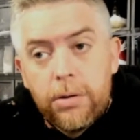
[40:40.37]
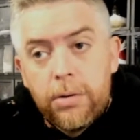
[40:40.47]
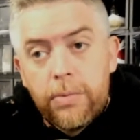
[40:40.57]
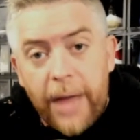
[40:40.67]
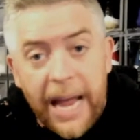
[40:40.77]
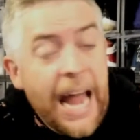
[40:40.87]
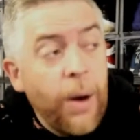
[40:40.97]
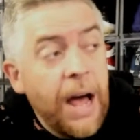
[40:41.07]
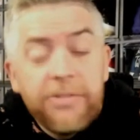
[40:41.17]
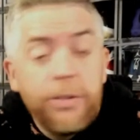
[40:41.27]
They
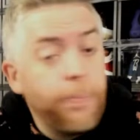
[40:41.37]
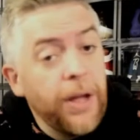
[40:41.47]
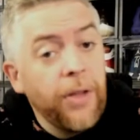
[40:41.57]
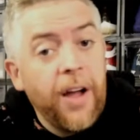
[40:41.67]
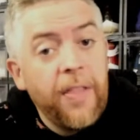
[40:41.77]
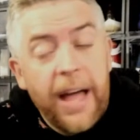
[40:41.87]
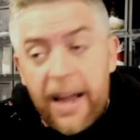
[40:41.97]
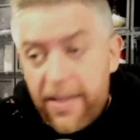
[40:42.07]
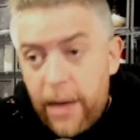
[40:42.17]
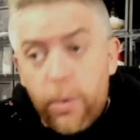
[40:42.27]
now have to build on that,
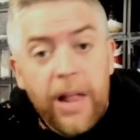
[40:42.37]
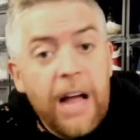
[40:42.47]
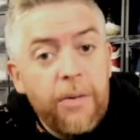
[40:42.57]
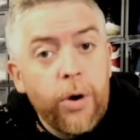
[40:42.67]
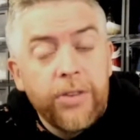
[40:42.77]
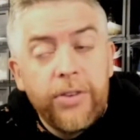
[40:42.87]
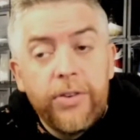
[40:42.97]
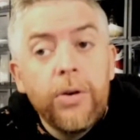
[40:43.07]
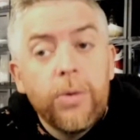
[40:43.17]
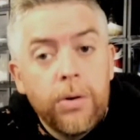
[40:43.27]
and they will have work to do.